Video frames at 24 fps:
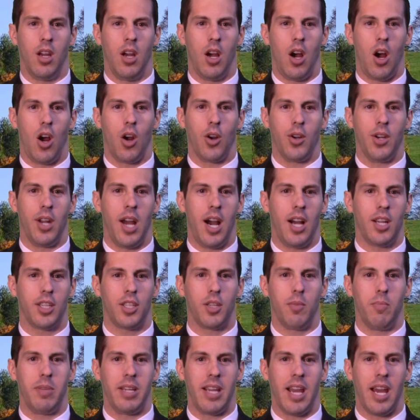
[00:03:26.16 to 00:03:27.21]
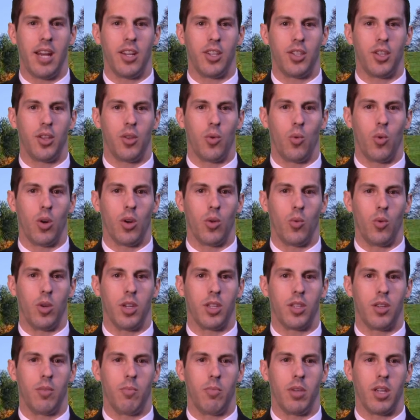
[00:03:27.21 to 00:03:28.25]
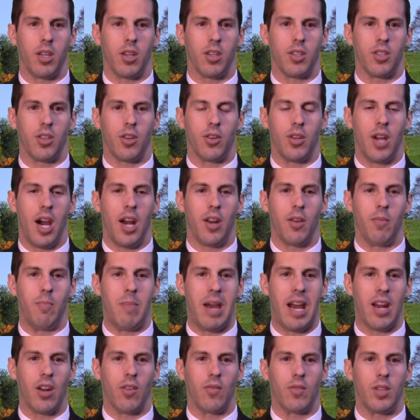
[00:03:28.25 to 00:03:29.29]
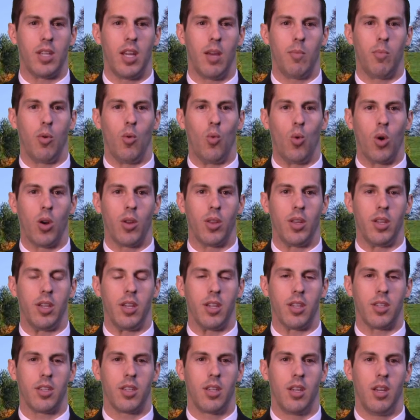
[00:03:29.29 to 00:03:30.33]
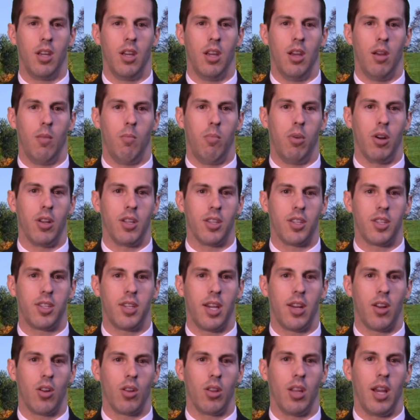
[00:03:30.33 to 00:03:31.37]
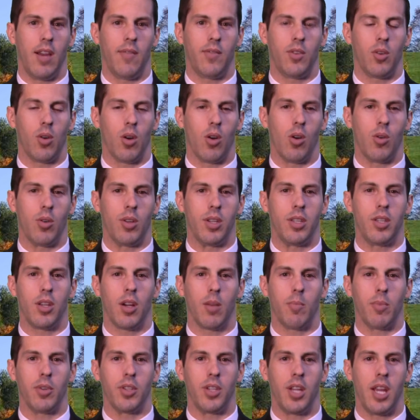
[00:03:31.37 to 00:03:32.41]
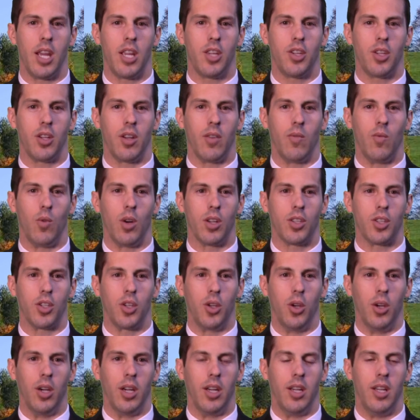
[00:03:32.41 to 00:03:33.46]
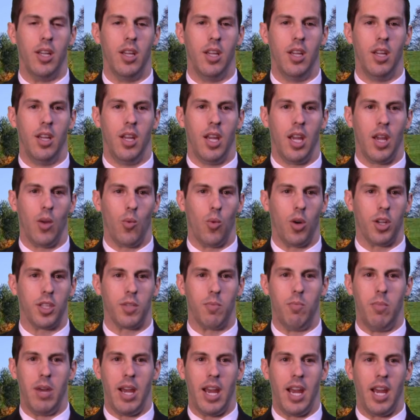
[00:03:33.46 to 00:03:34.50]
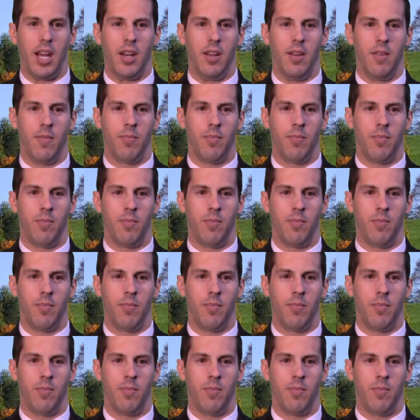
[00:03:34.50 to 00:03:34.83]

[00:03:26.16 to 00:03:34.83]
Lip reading: are not to be added to the Word of Wisdom because they're not a matter of temple worthiness, but instead are left to our own interpretation of what's good and what's bad.